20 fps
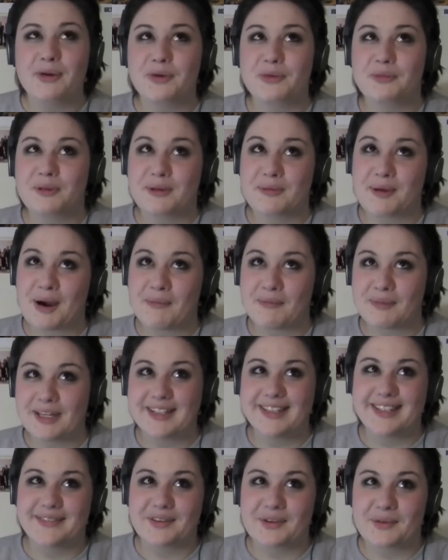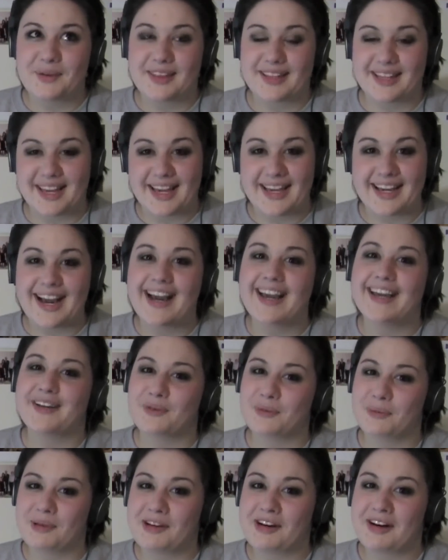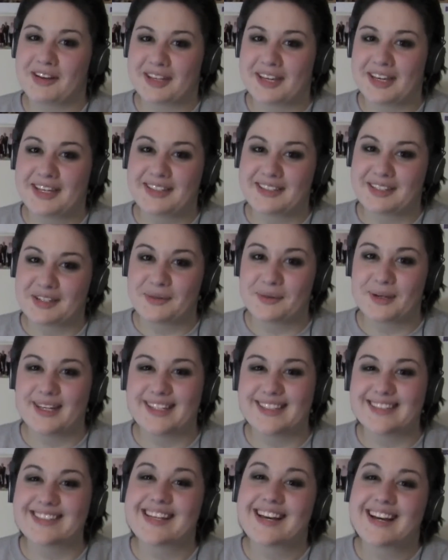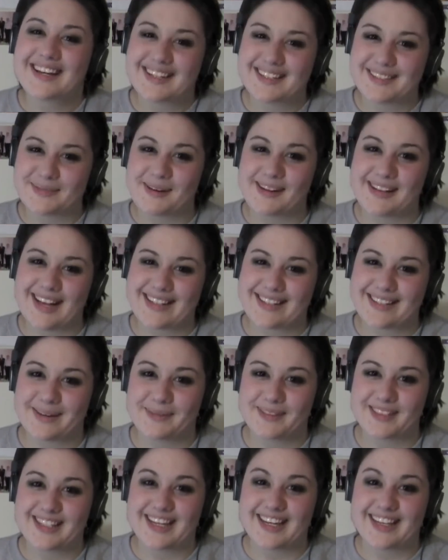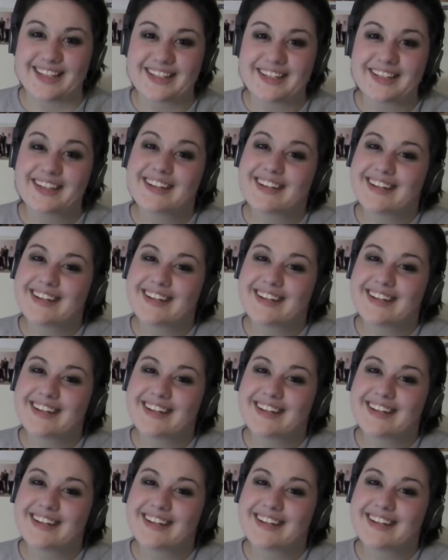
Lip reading: it would be about me living with a gay guy, and it would be called Kings and Queens, because my last name is King.